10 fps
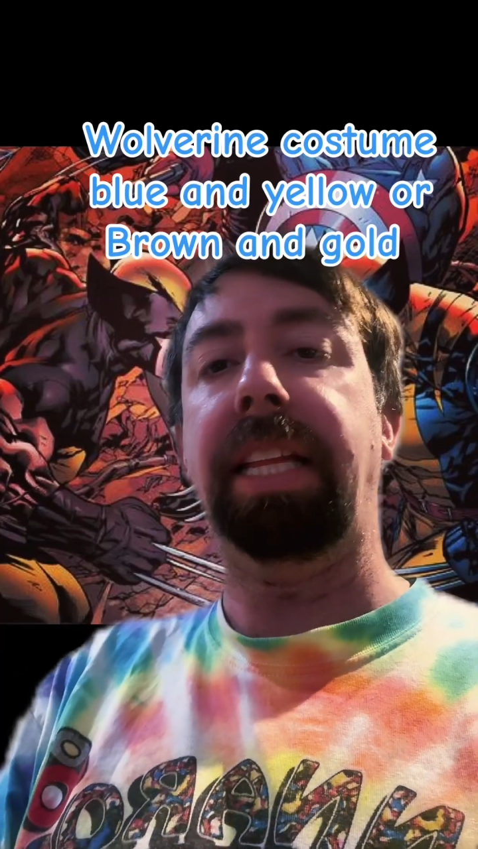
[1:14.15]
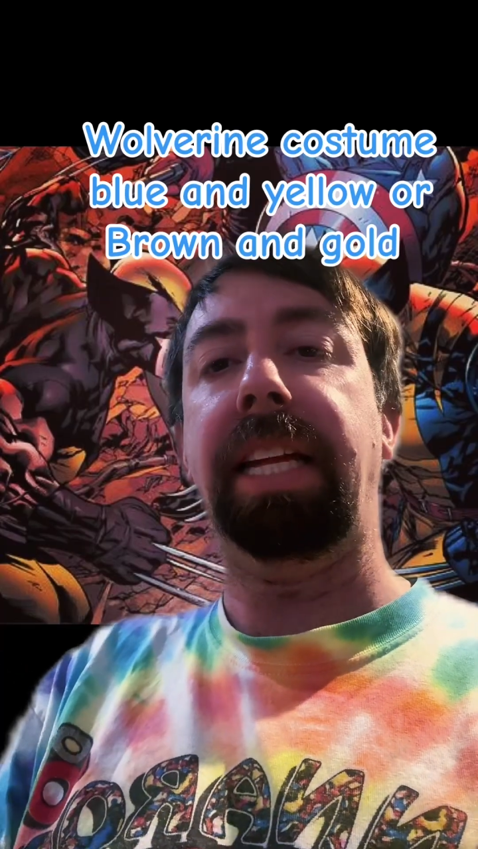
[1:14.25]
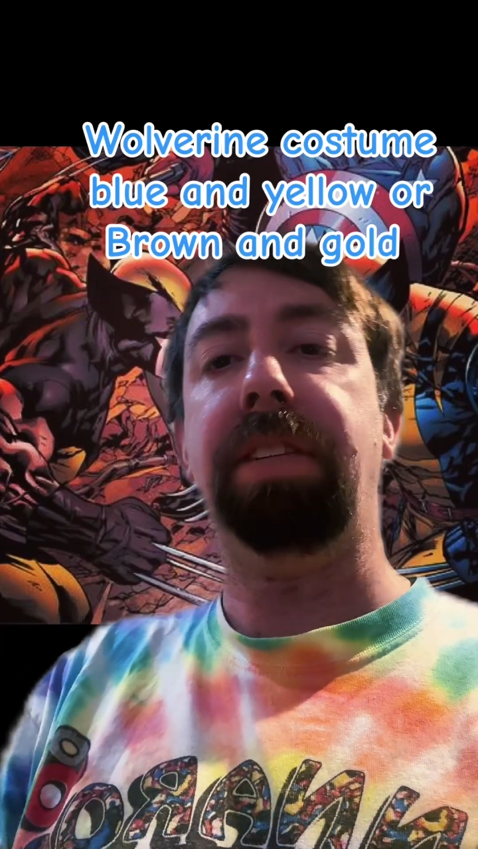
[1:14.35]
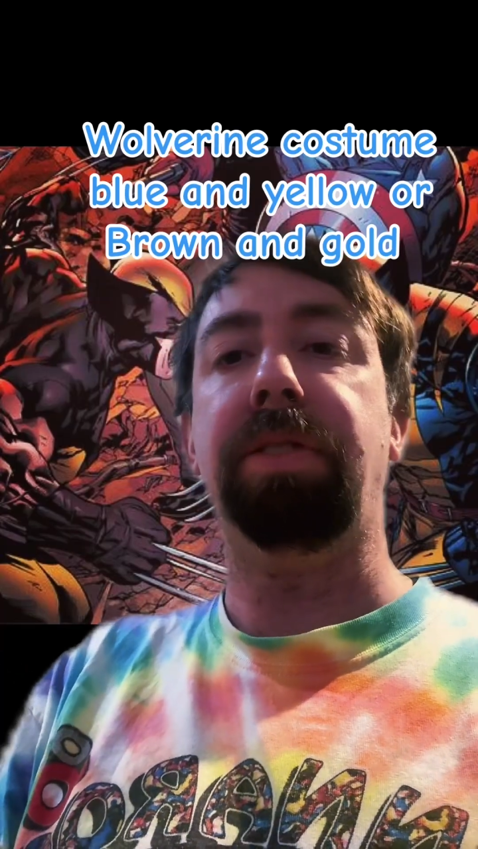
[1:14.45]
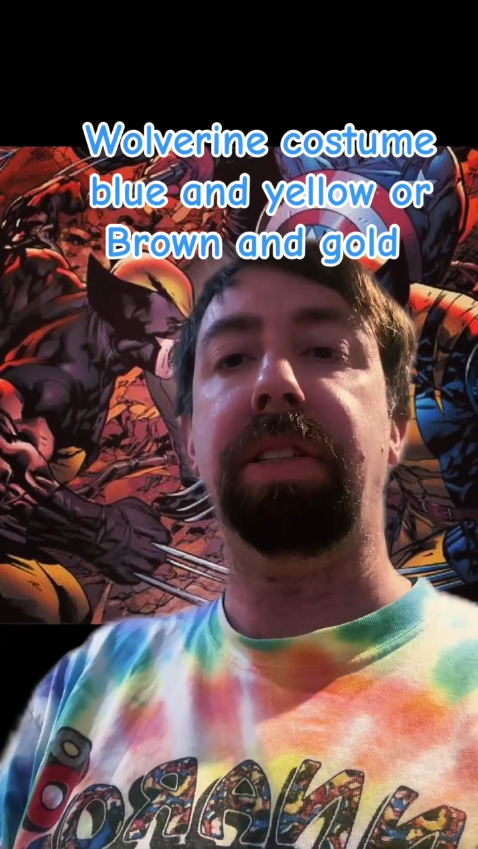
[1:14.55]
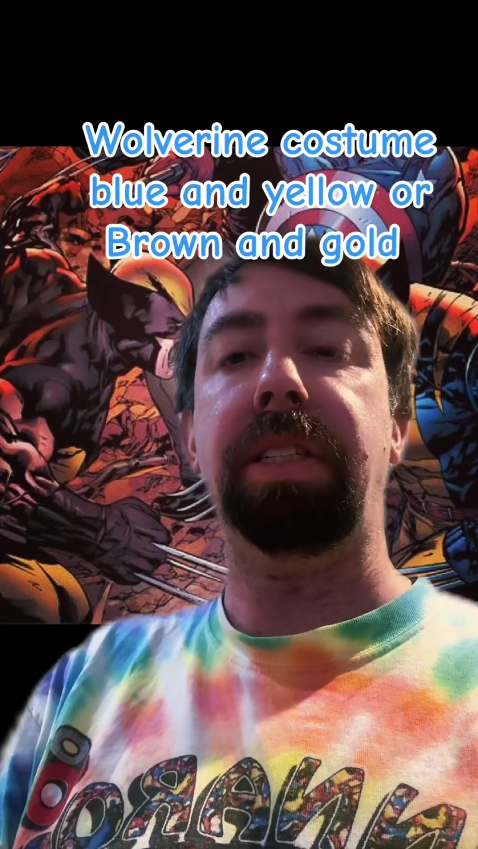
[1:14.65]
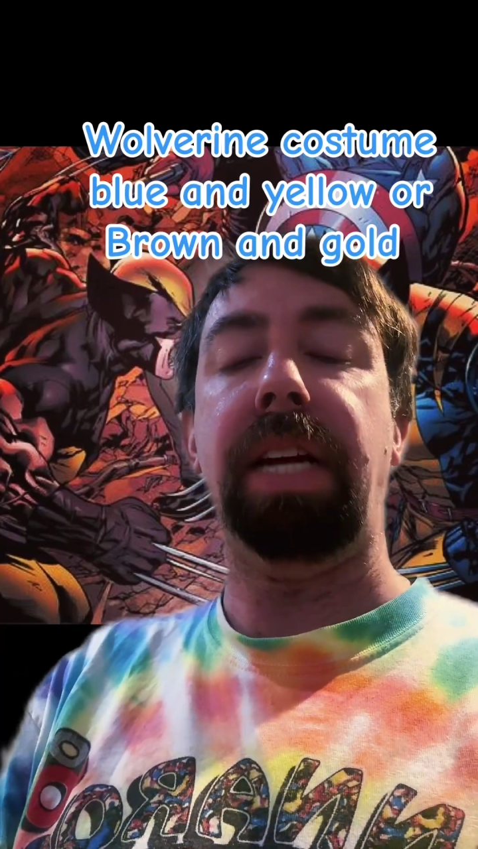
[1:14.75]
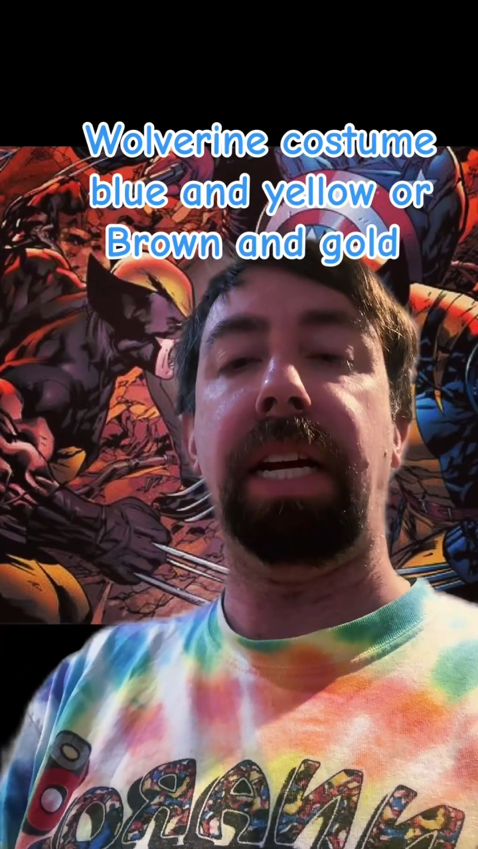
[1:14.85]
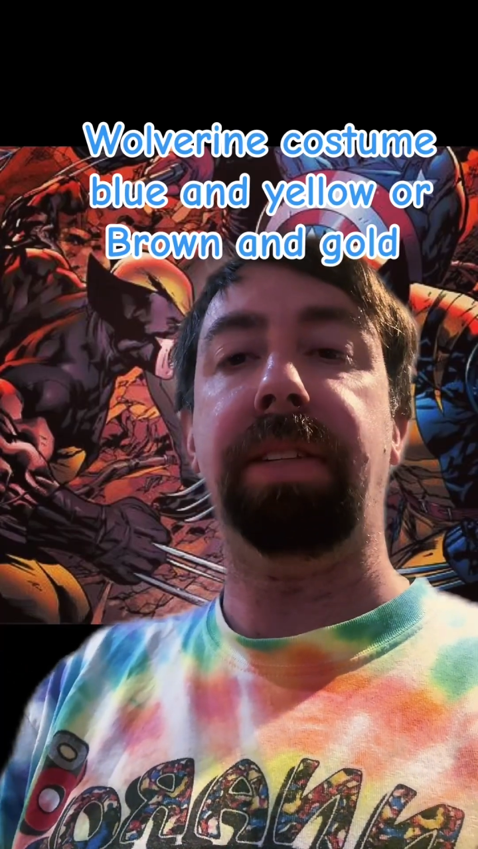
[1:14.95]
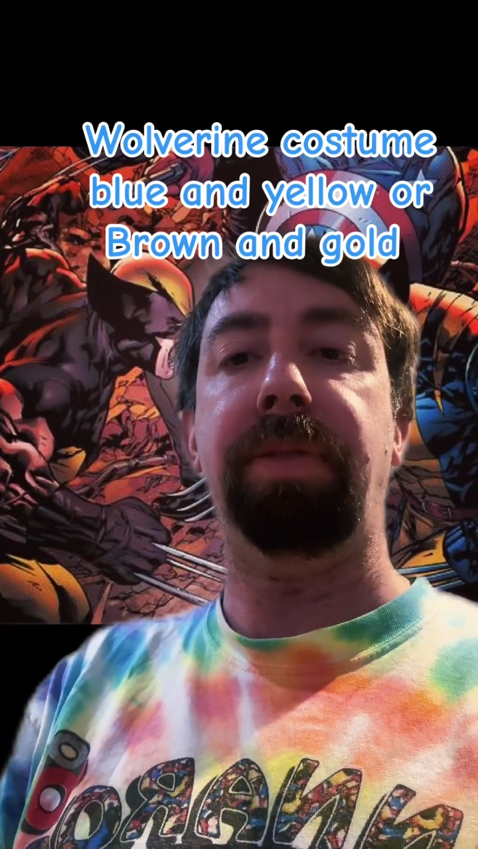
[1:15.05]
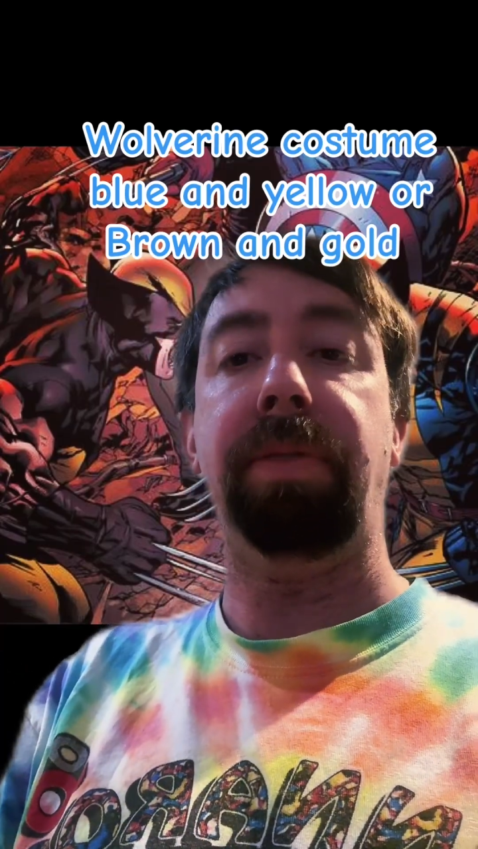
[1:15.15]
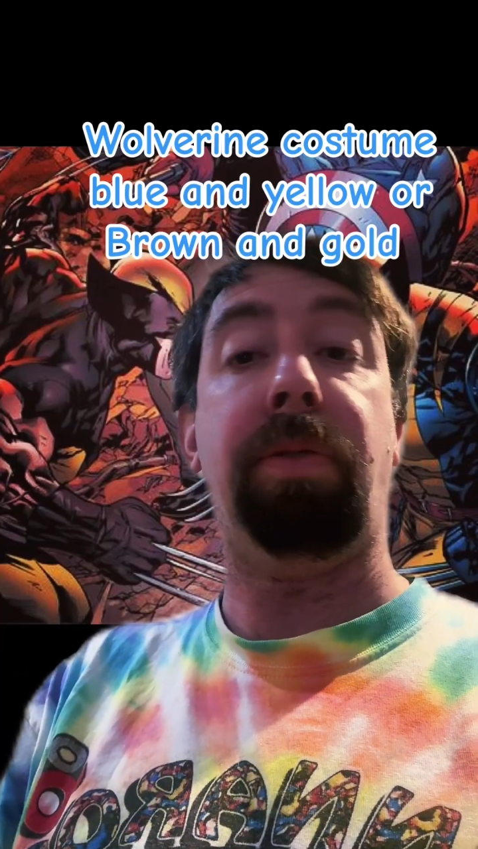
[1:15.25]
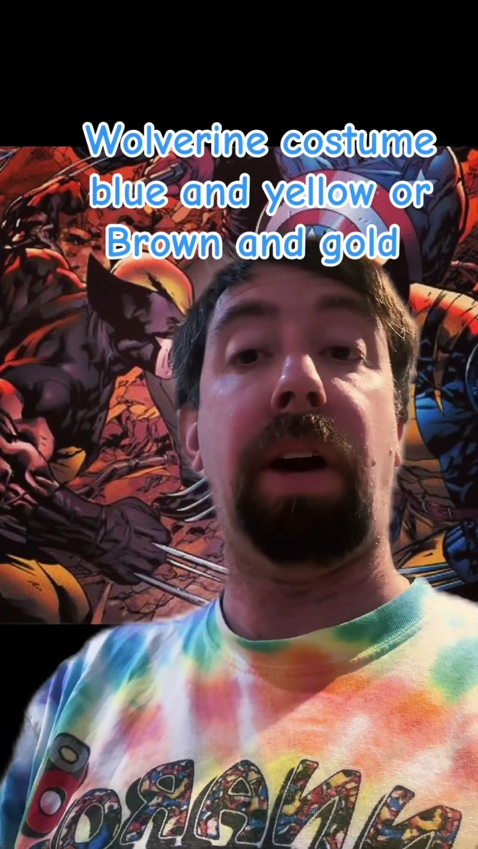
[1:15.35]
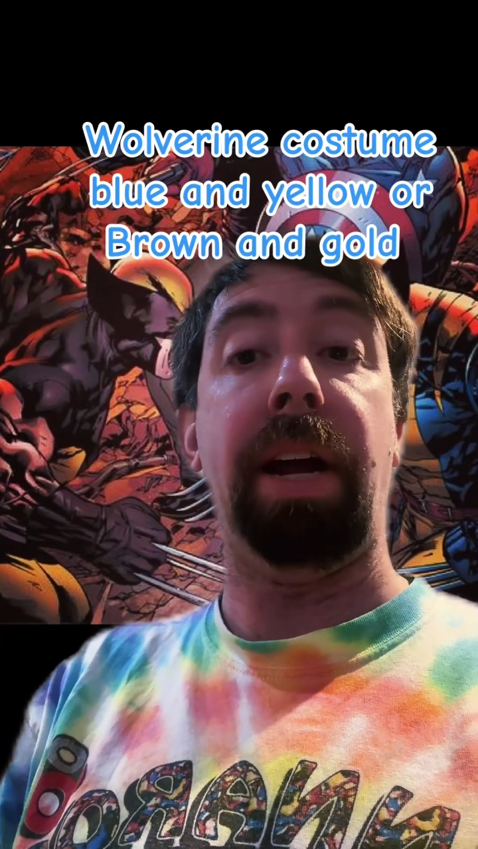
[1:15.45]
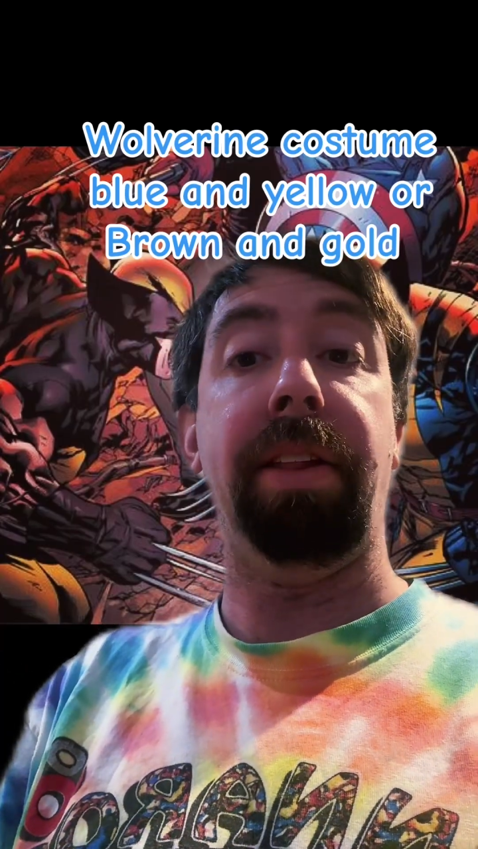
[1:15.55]
This was an X-Men
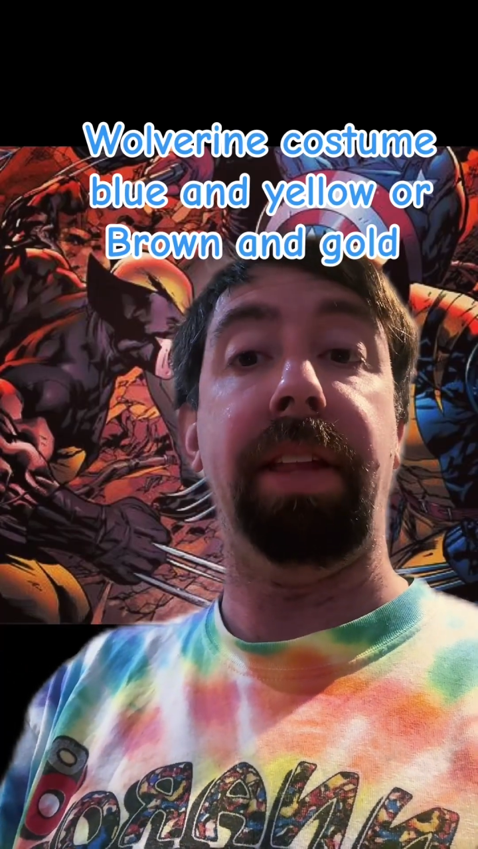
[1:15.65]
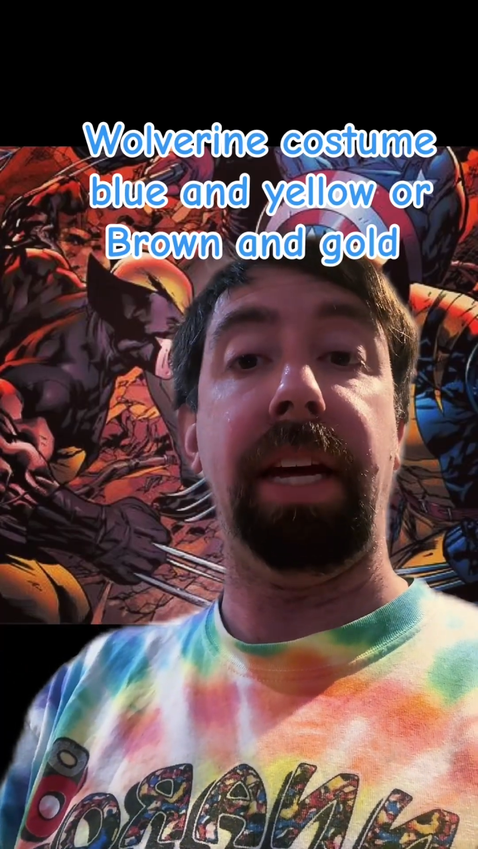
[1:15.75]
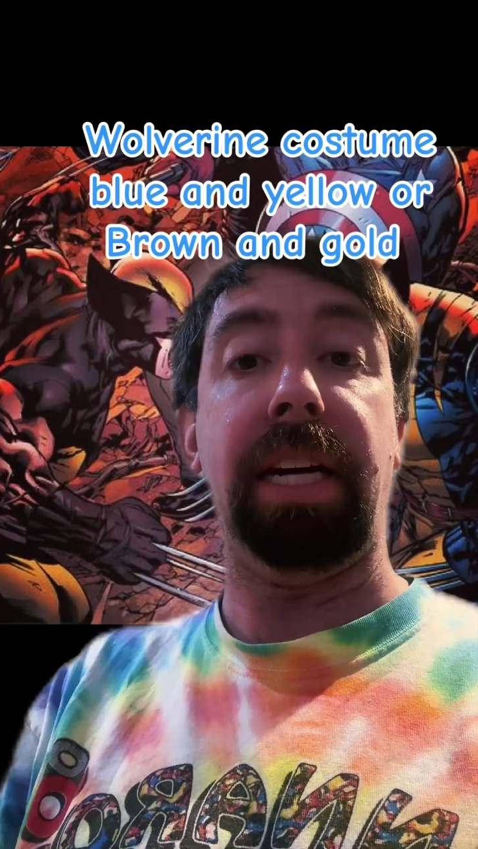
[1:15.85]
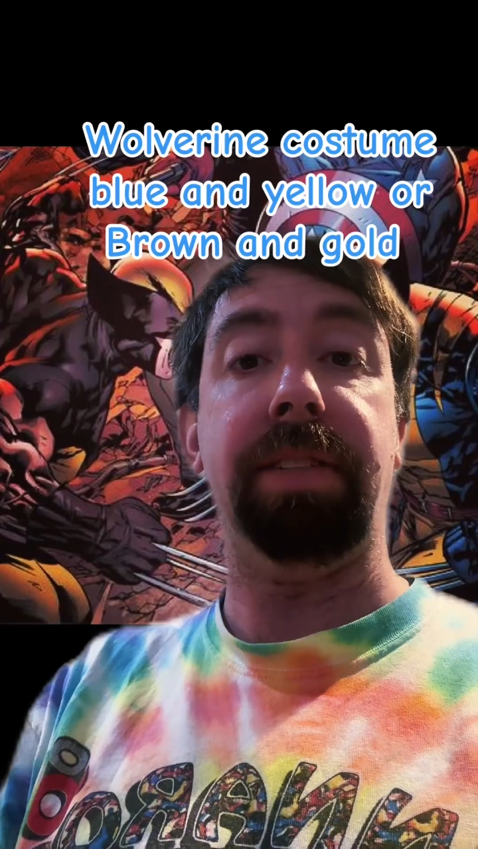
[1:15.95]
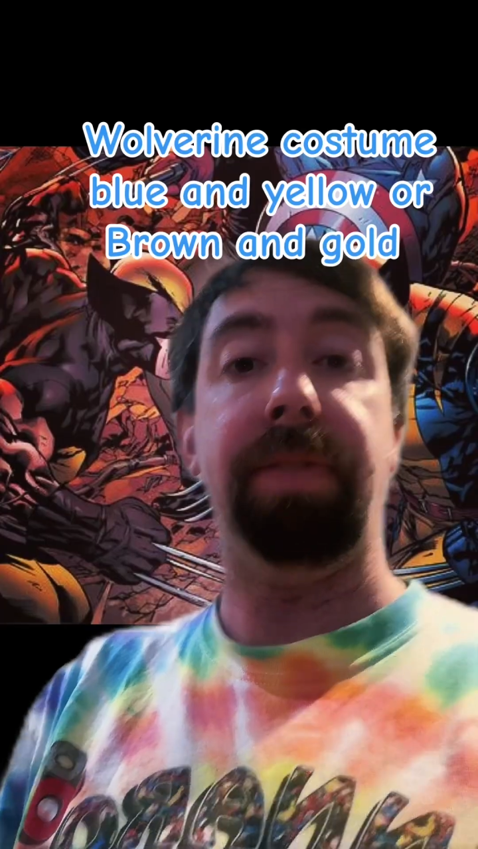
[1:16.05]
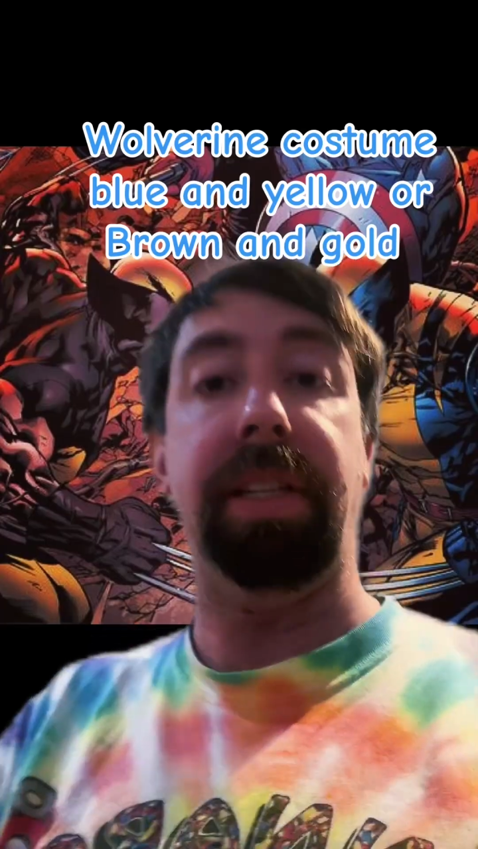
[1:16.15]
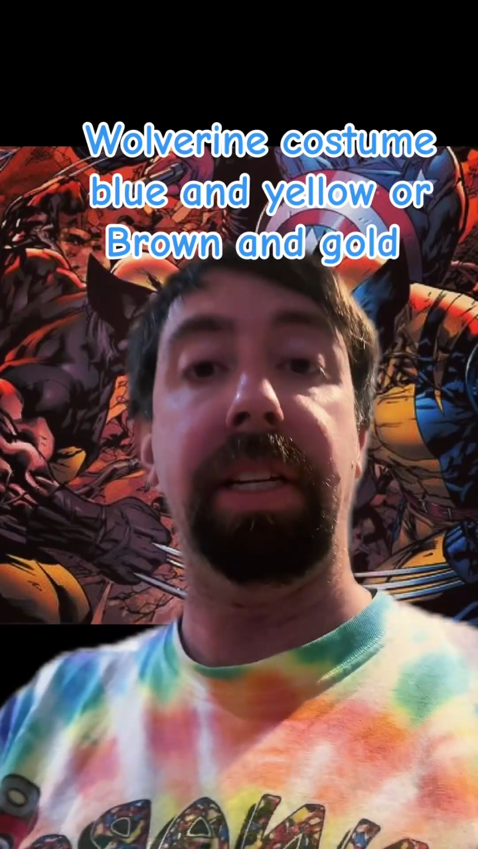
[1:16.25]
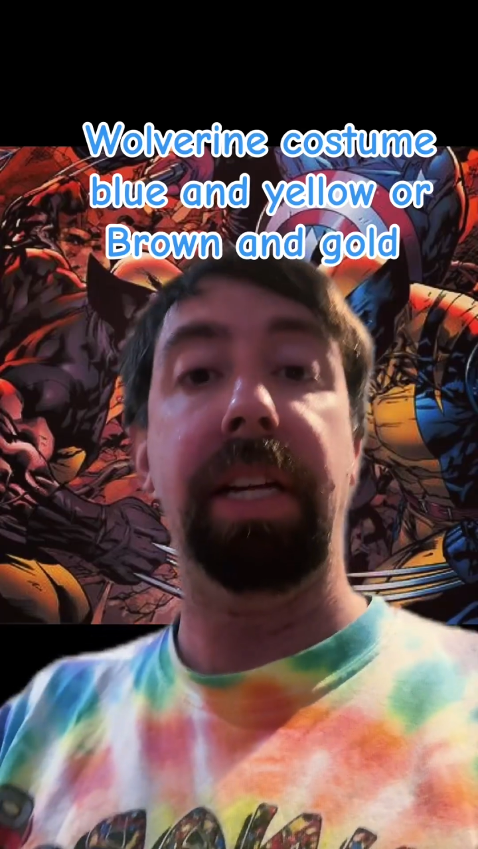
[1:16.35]
Pride of the X-Men,